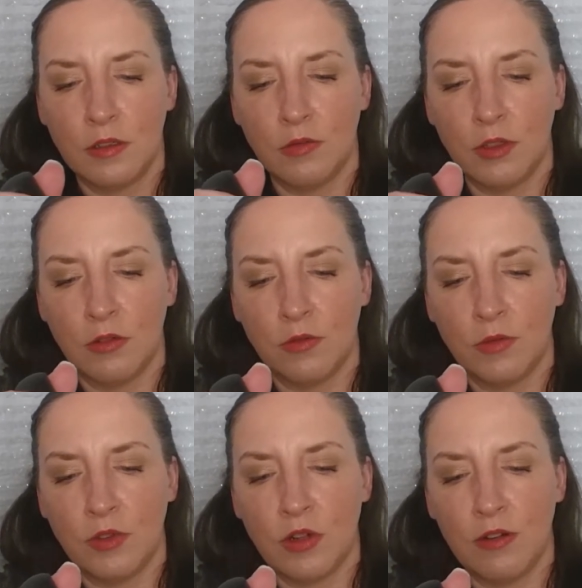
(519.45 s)
There we go.
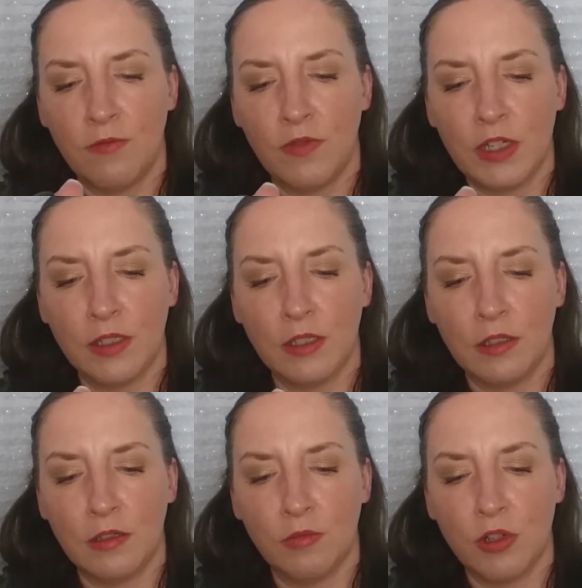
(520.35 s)
We'll try
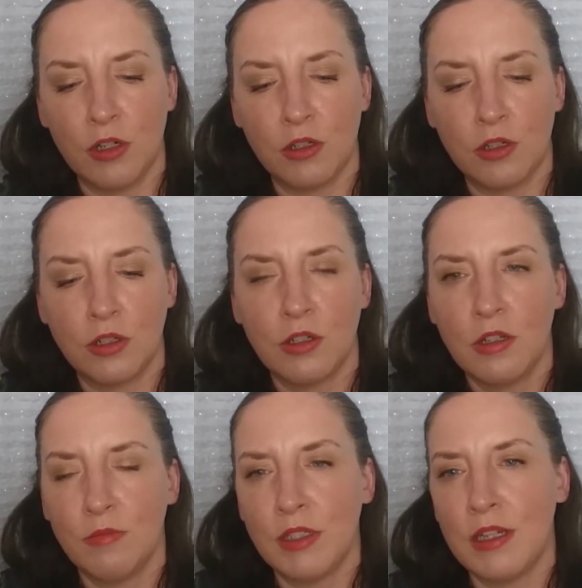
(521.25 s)
fixing the brush.
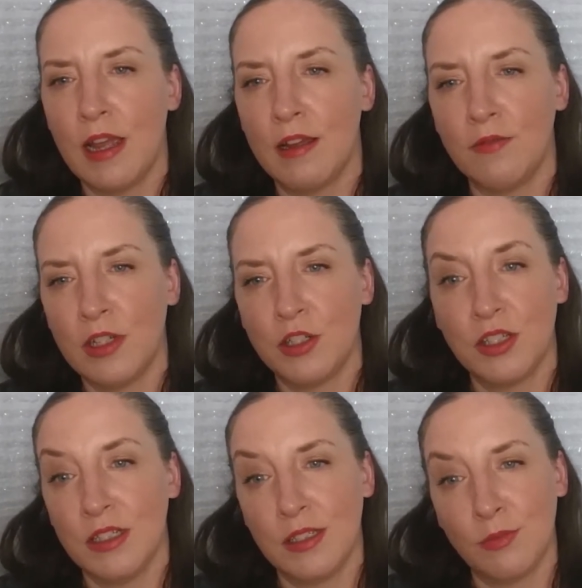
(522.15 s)
But yeah,
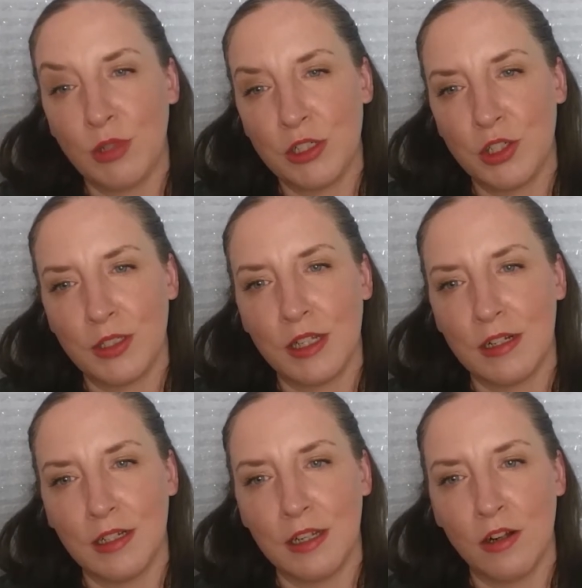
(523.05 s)
eventually this brush is going
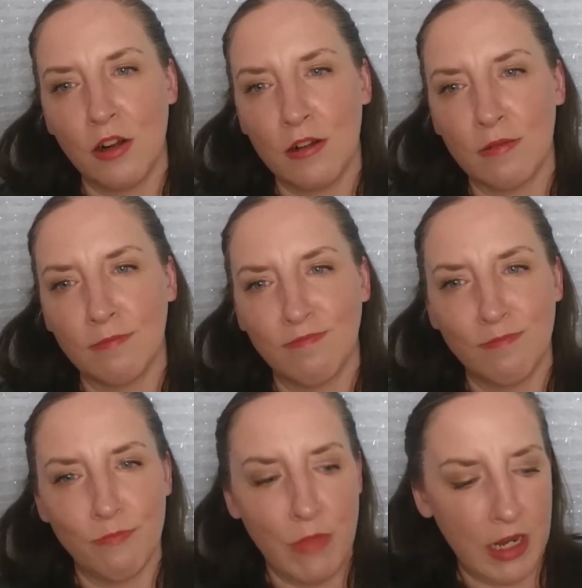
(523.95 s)
to get all
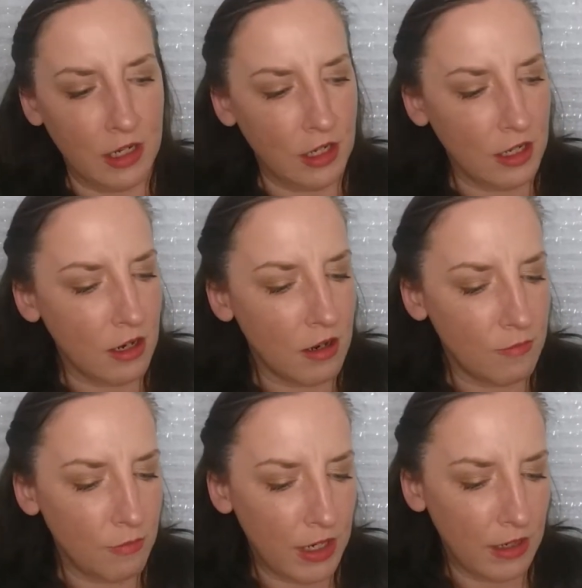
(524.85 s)
mangy up.
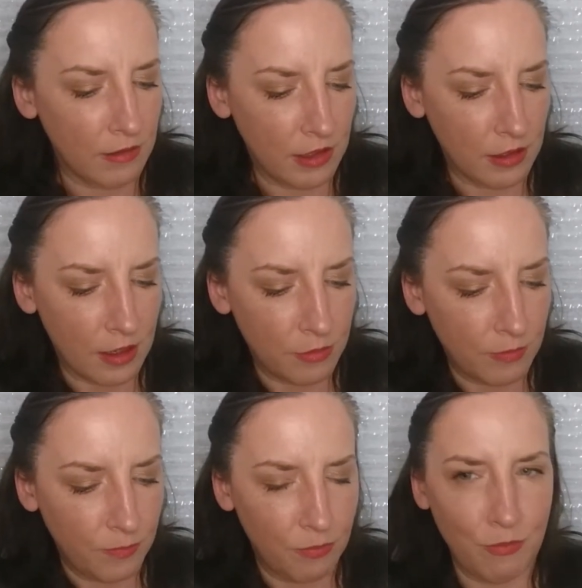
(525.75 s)

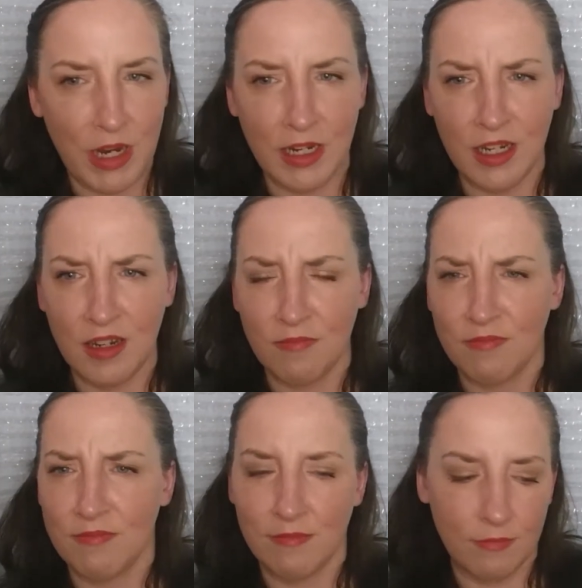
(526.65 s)
Mangy?
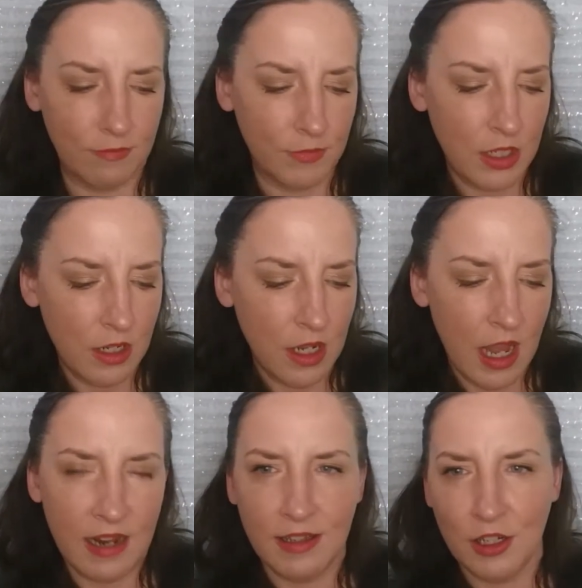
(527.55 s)

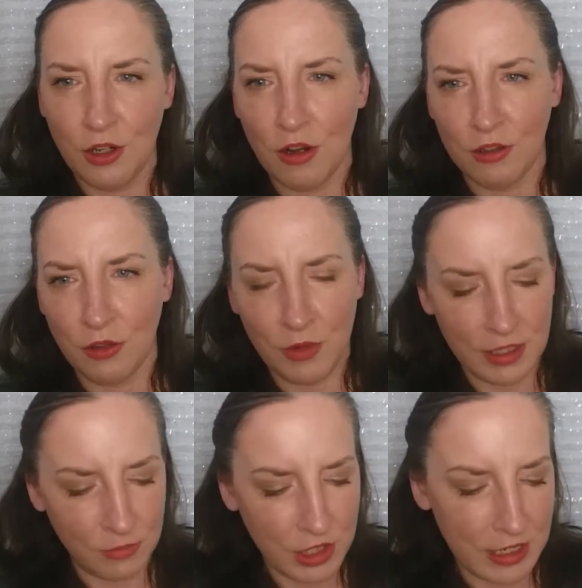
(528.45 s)
I think you all know what
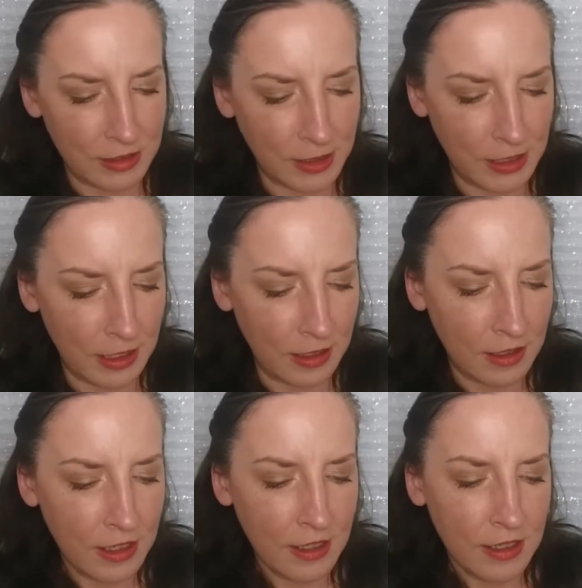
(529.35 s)
I'm trying to say.
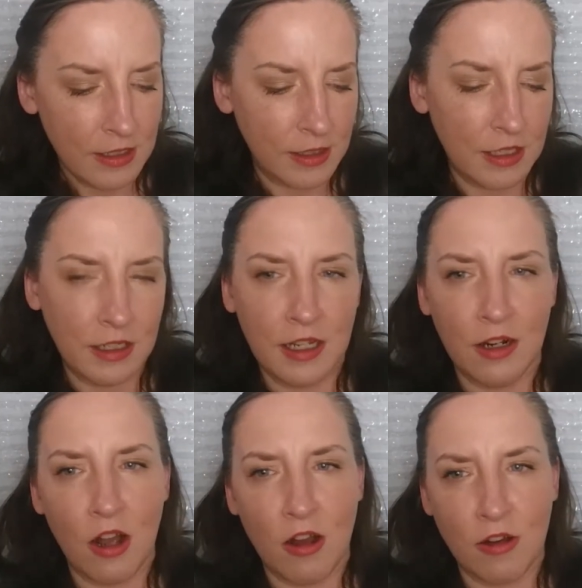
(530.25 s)
It's going to
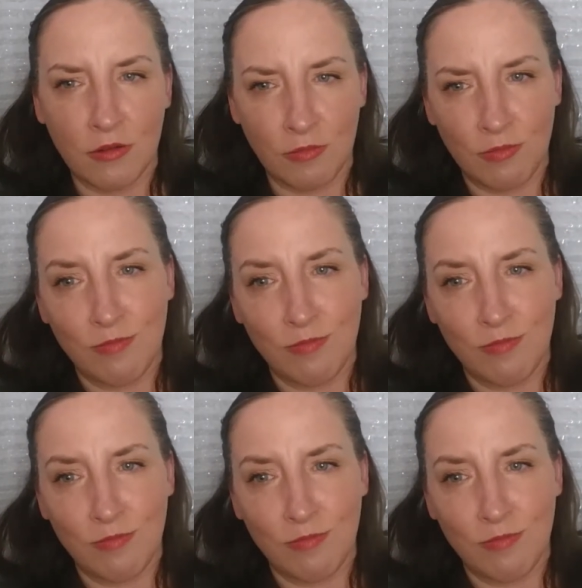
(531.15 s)
get all